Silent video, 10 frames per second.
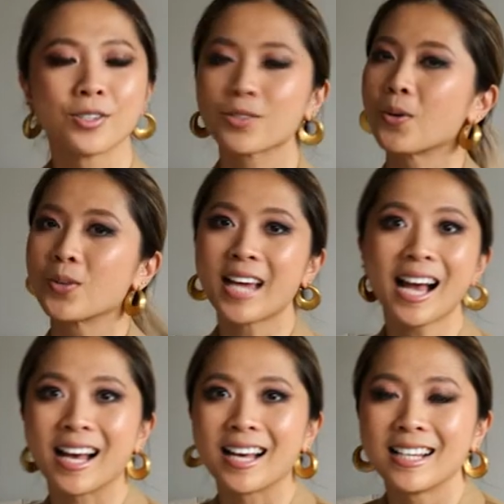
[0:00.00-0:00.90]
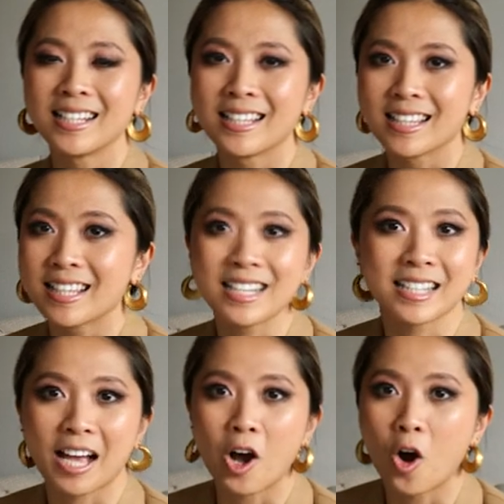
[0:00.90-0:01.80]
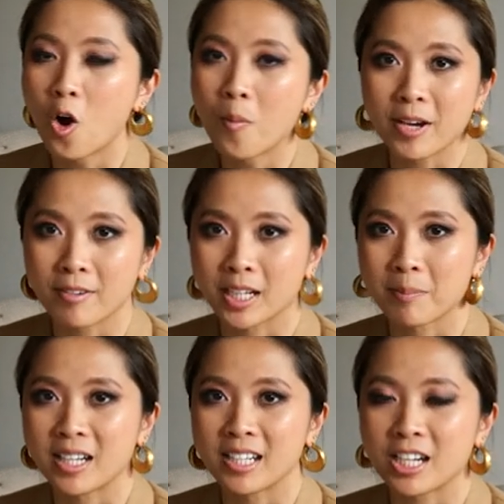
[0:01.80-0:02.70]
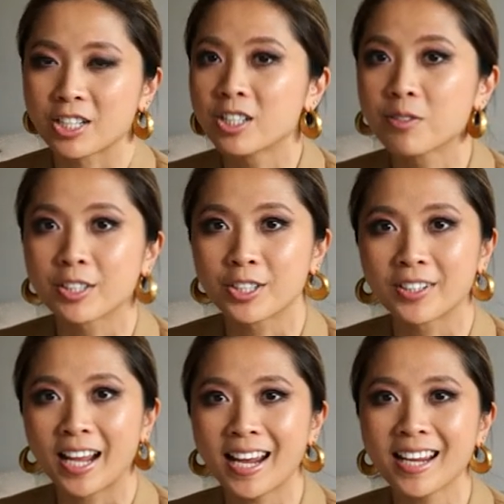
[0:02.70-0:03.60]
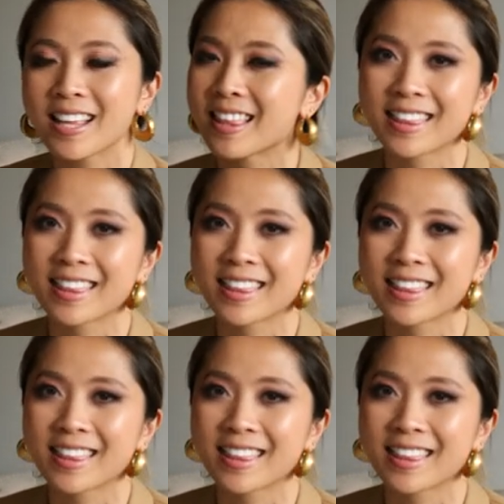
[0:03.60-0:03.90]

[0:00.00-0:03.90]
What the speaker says: So yeah, these are all my recommendations for today.